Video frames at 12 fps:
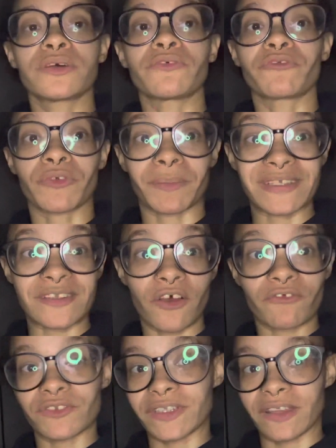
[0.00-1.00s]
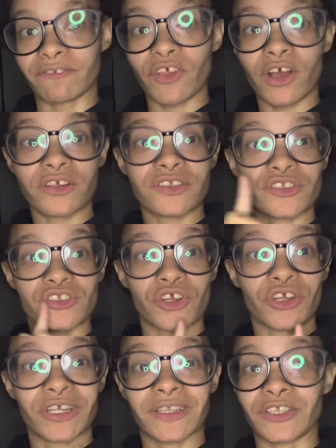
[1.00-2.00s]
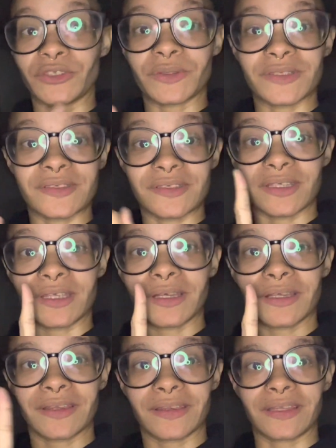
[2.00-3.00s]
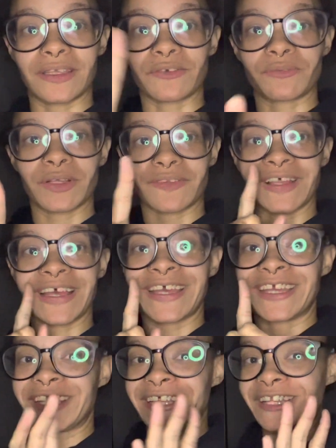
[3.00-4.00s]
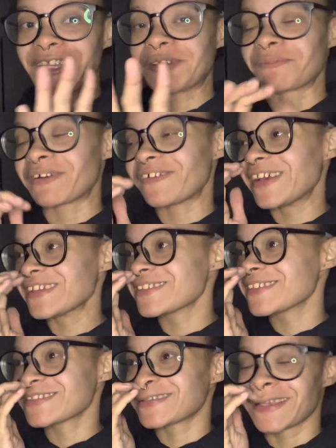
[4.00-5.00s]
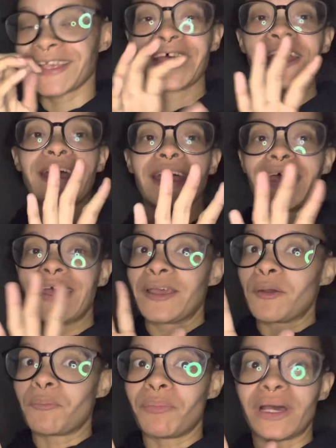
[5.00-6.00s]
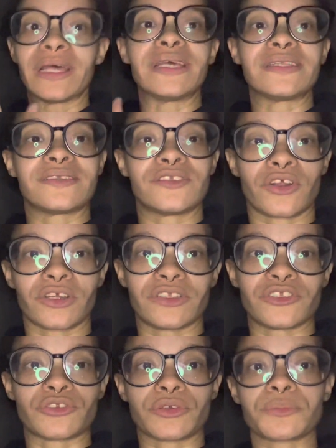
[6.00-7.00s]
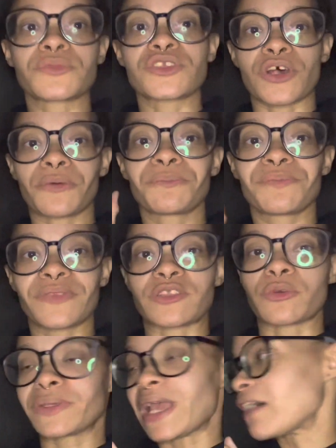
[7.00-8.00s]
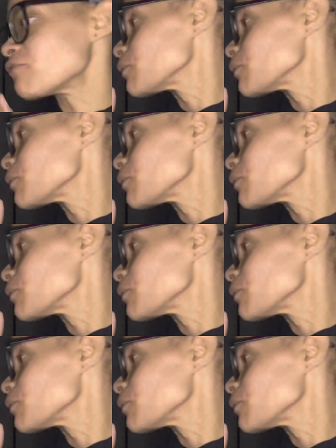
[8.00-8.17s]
for myself with daily vlogs. Sorry that you can see the ring light in my glasses, but it's dark in this room, so that's what we have.